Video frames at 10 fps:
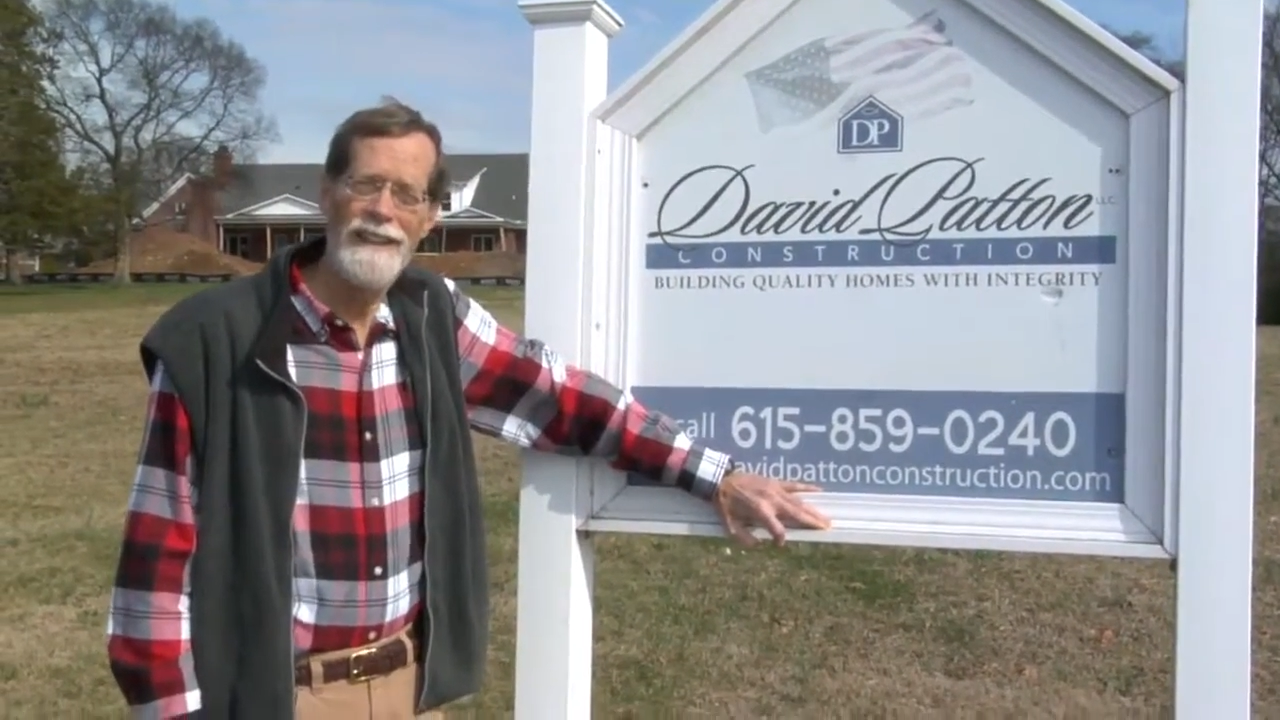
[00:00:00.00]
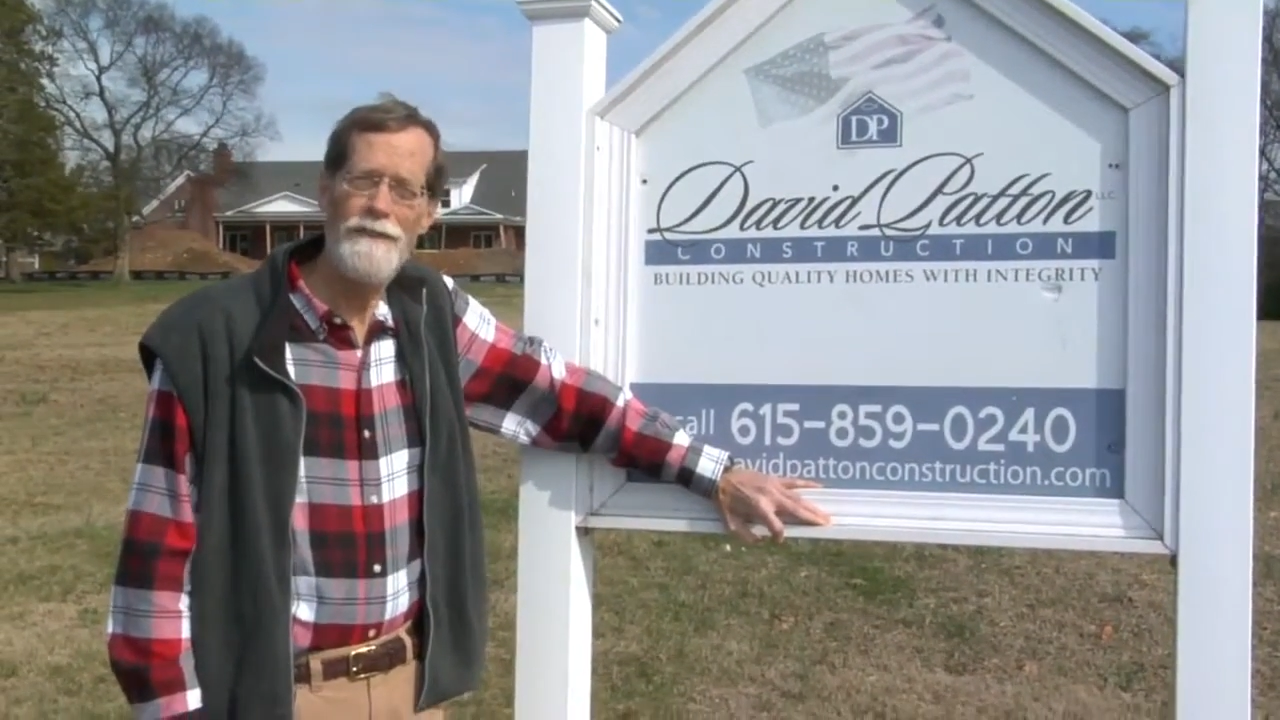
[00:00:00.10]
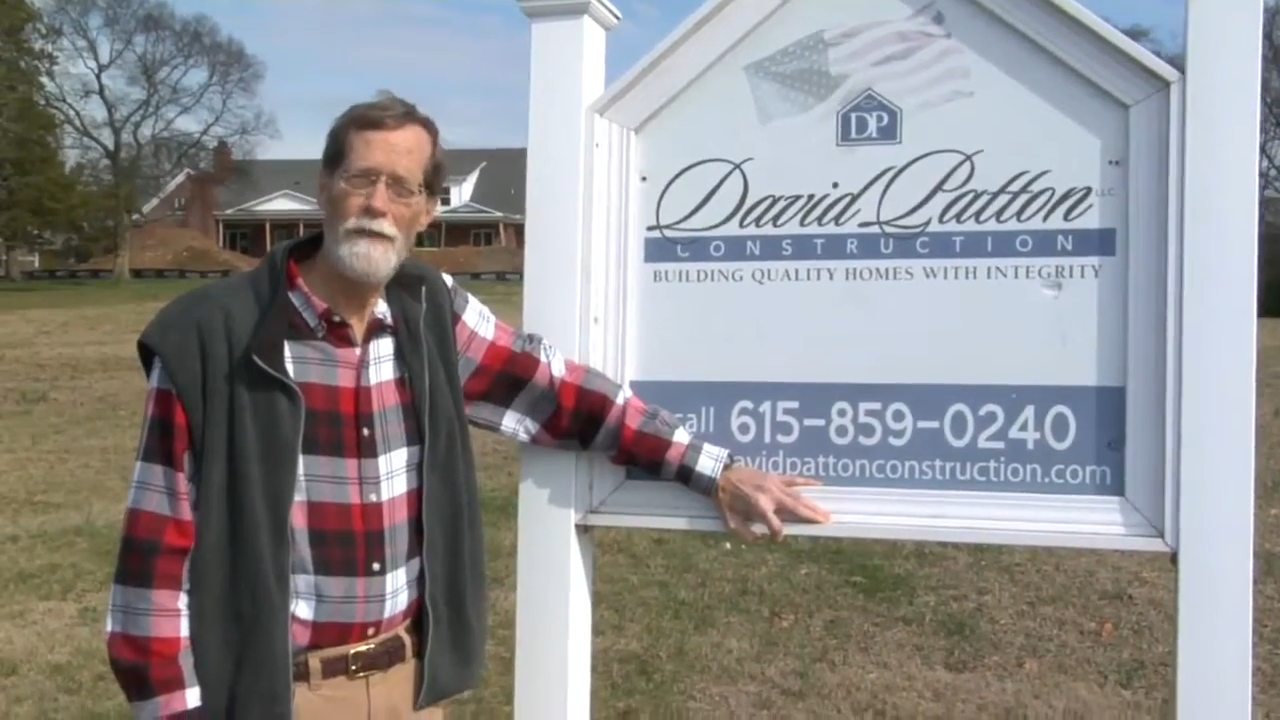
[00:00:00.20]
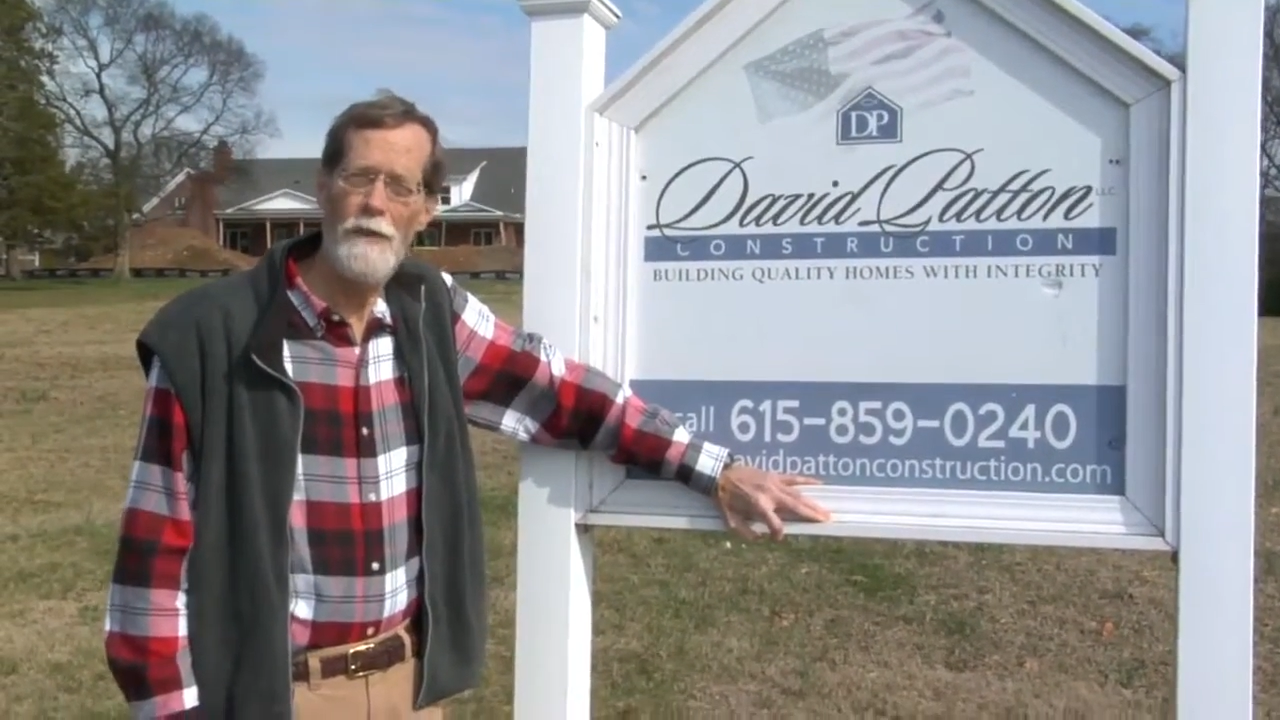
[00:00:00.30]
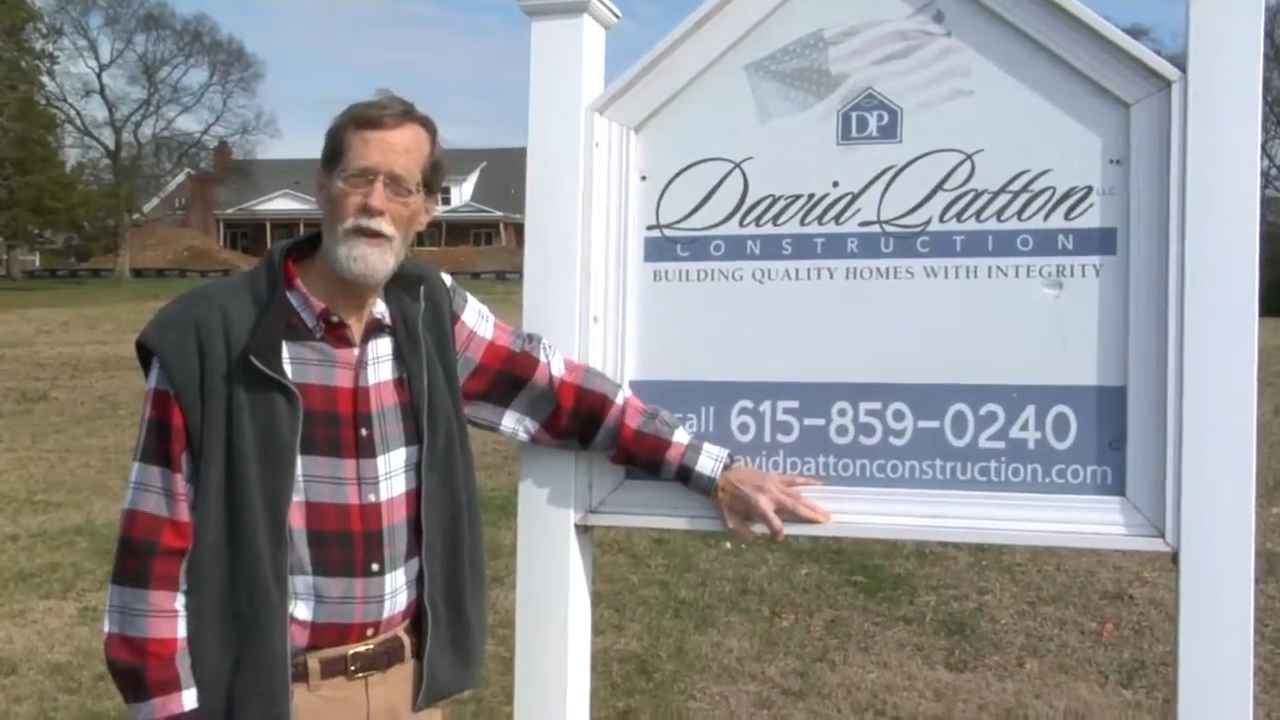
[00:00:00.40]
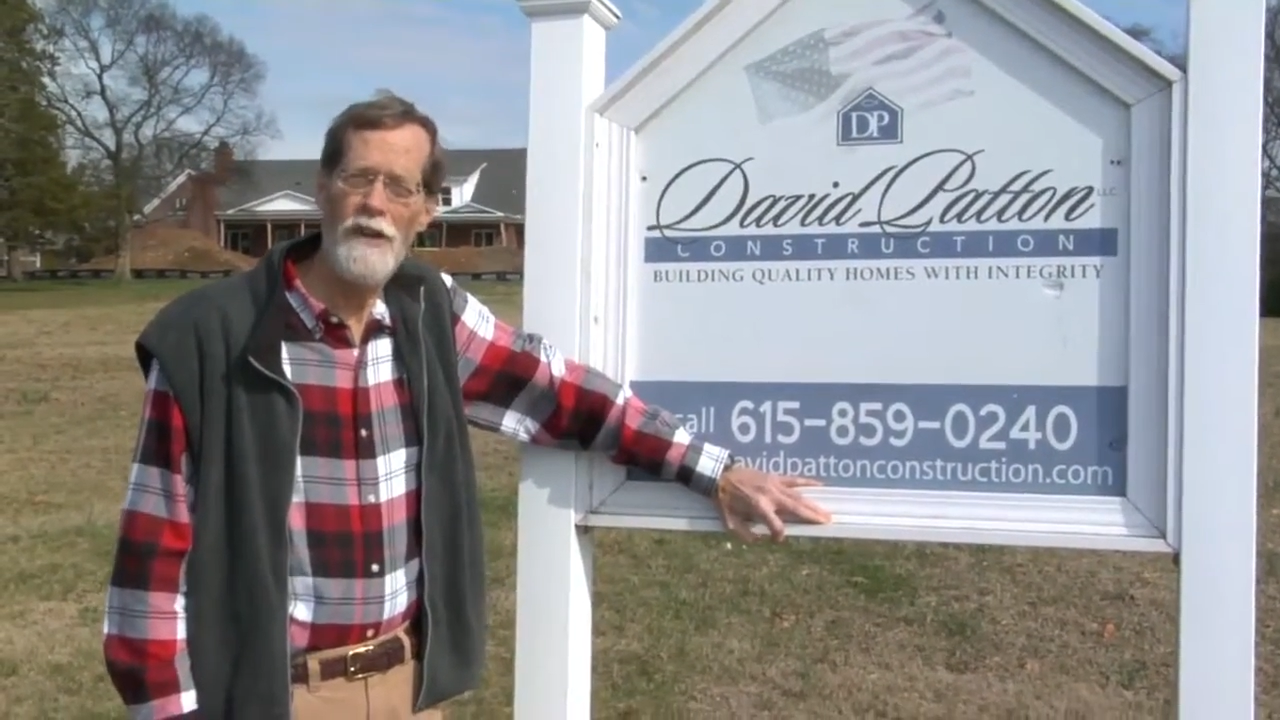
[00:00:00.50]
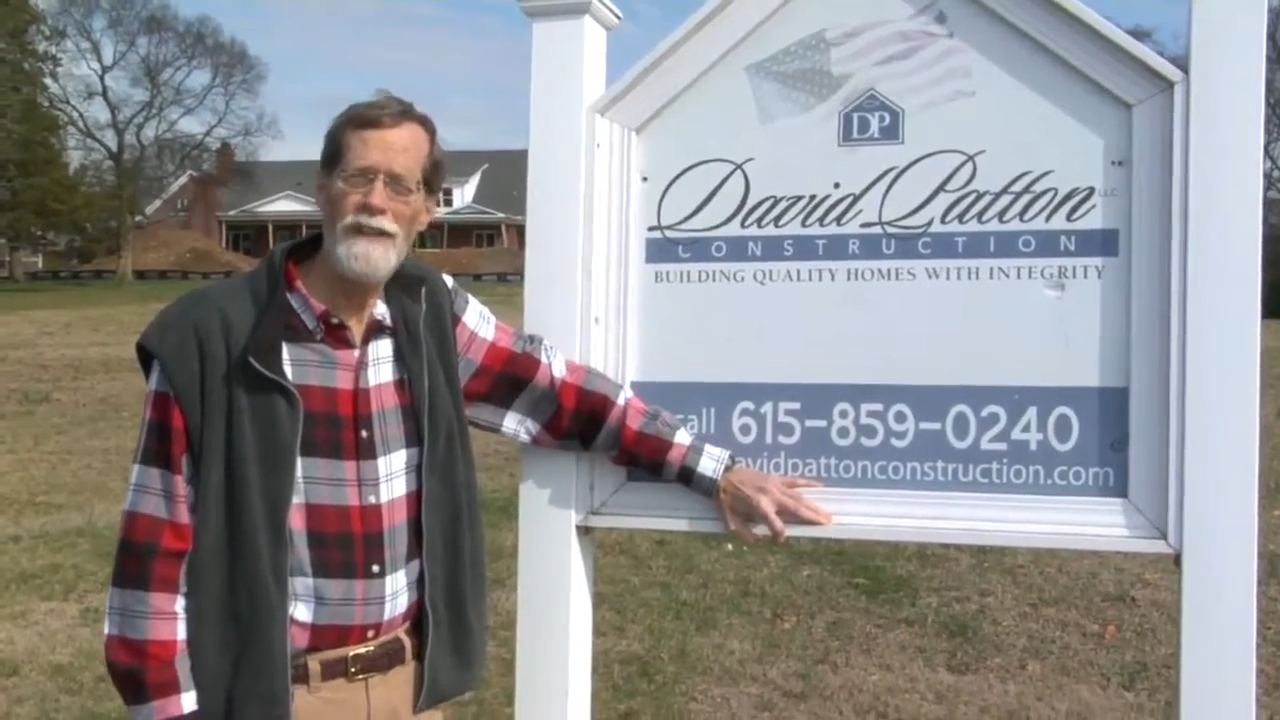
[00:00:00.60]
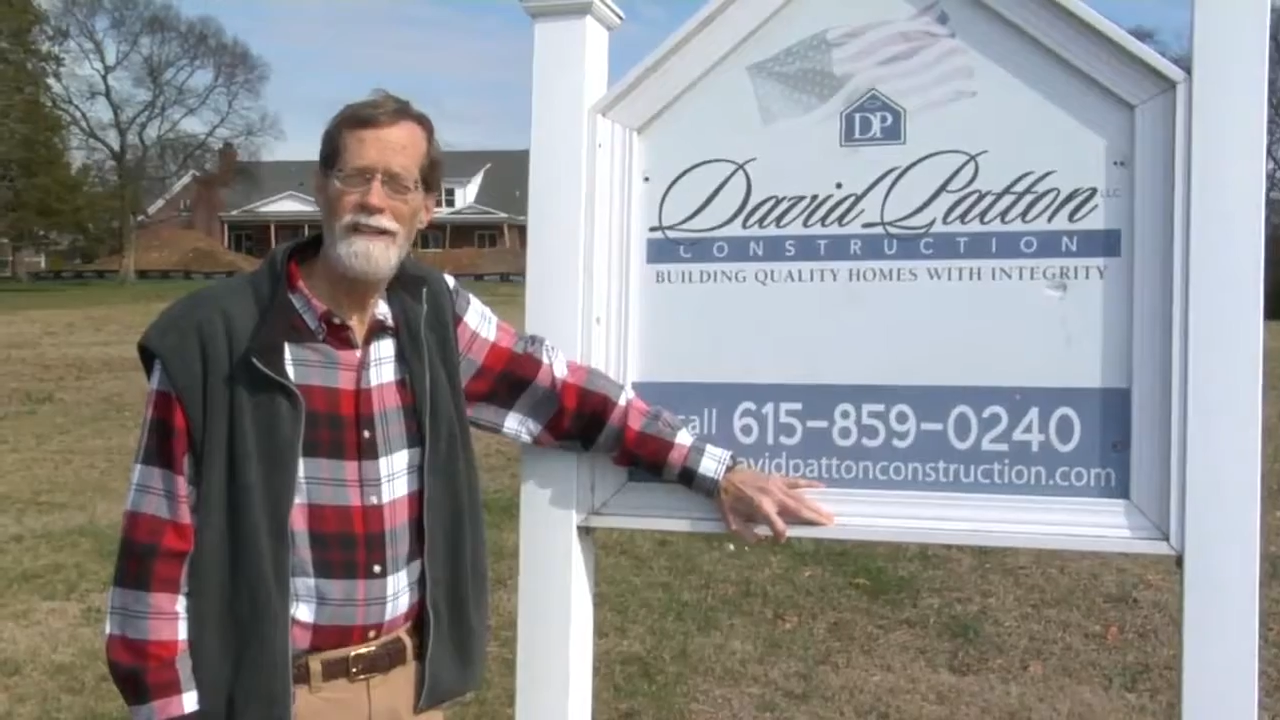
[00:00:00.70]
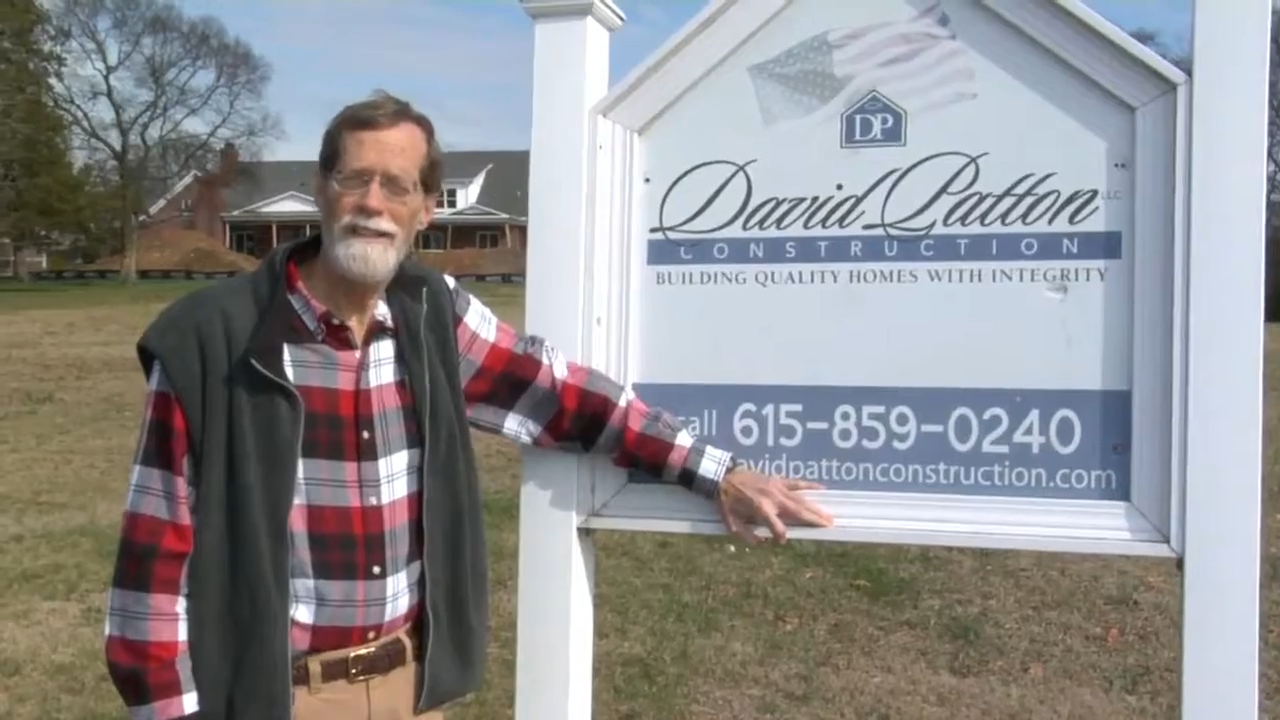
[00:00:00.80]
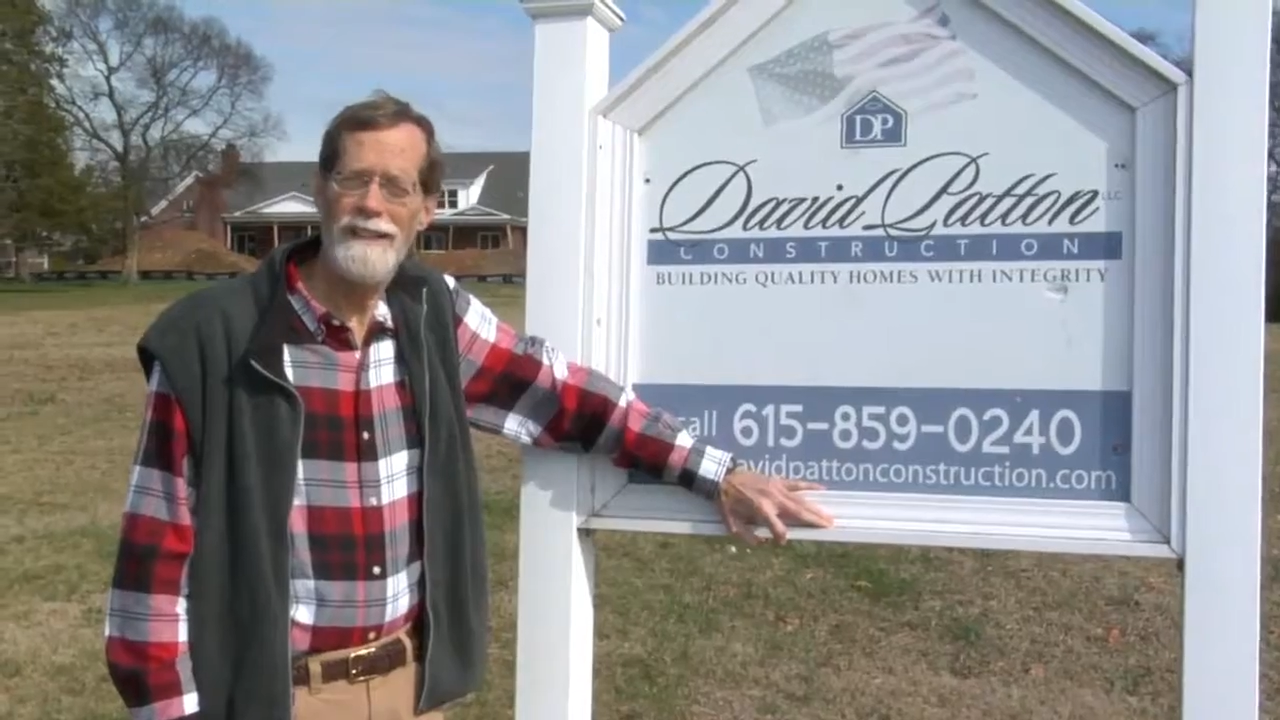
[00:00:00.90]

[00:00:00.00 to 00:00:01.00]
If you would,